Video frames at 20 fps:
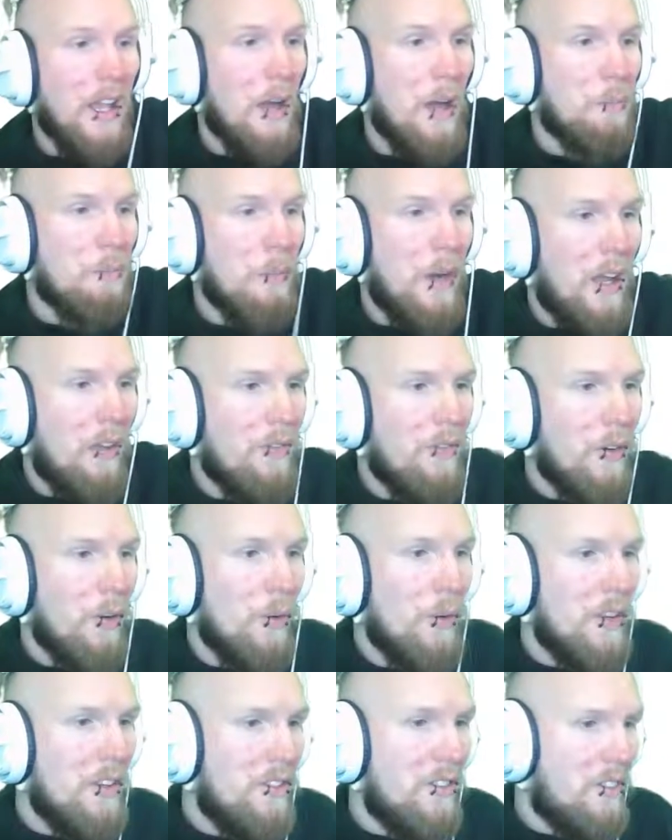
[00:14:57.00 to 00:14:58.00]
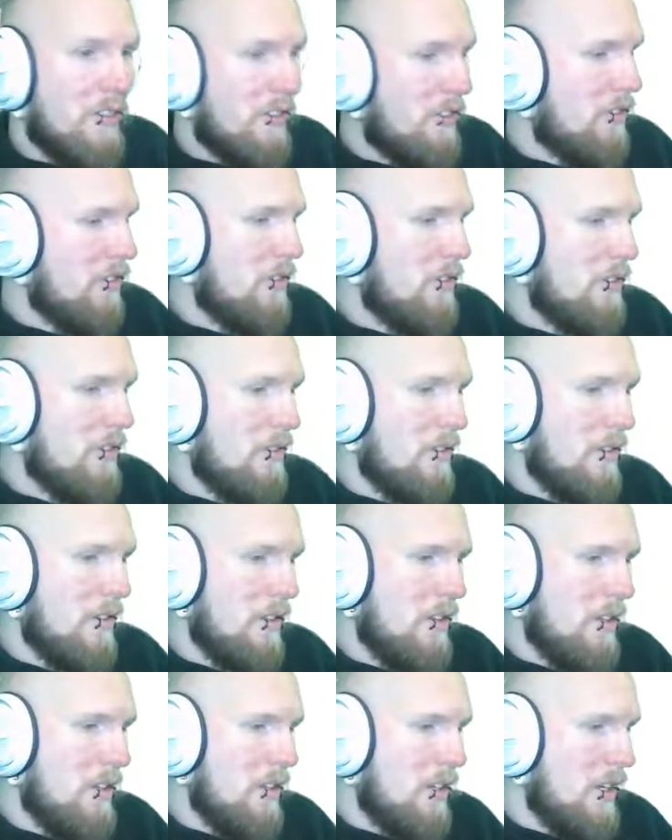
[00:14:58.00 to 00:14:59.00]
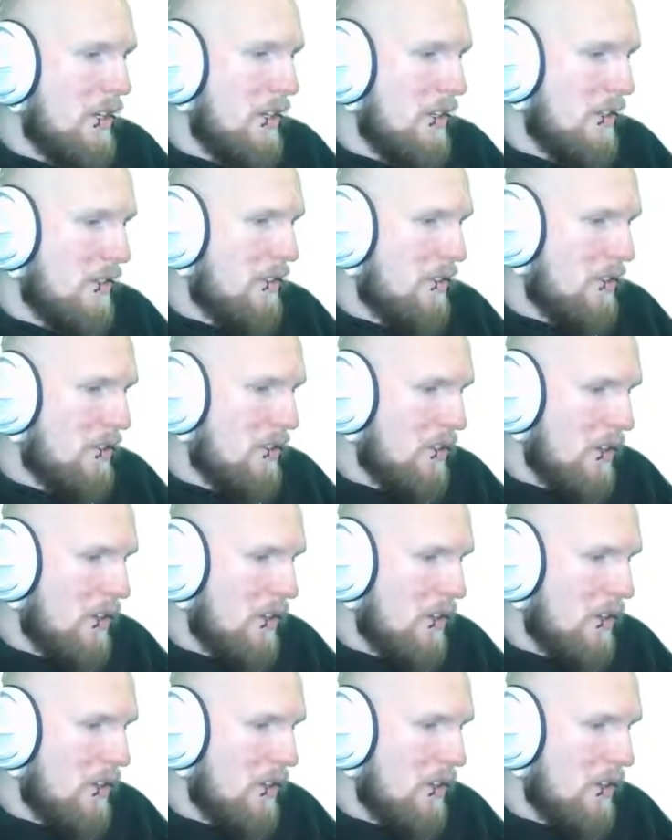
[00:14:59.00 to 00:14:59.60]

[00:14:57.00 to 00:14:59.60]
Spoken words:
my phone is it's